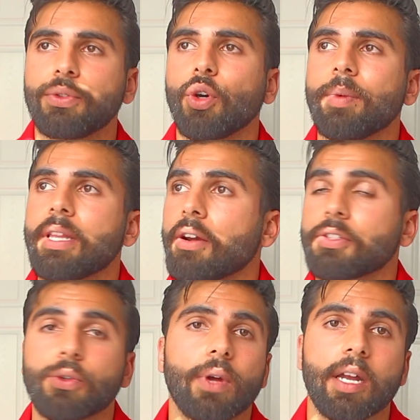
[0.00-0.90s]
She told me that our
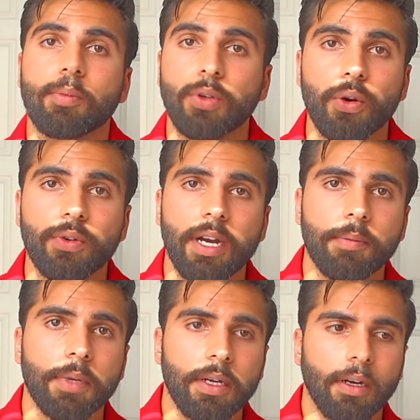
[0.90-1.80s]
school had a
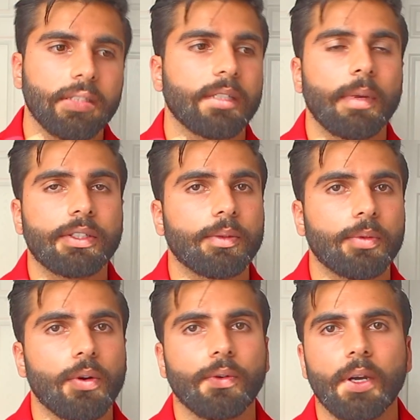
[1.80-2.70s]
program, a semester
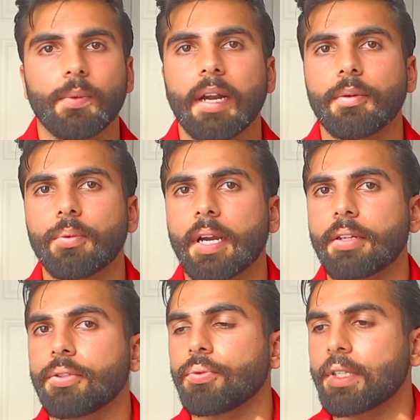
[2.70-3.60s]
program, I, where I
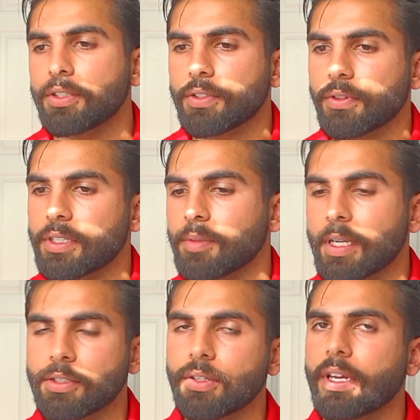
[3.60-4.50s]
could do research for a
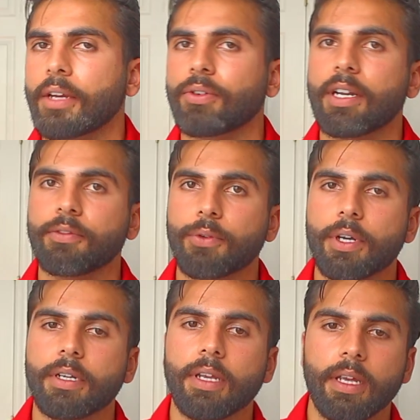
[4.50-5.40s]
semester and get credit
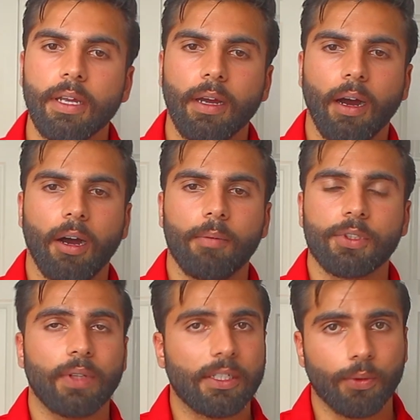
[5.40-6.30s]
for it. Um,
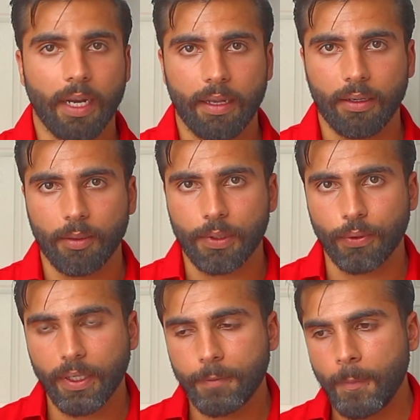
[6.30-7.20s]
so that's what I ended up
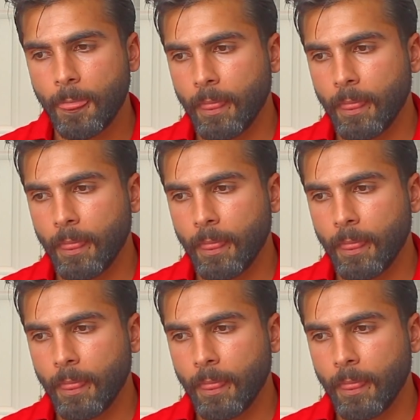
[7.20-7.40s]
doing.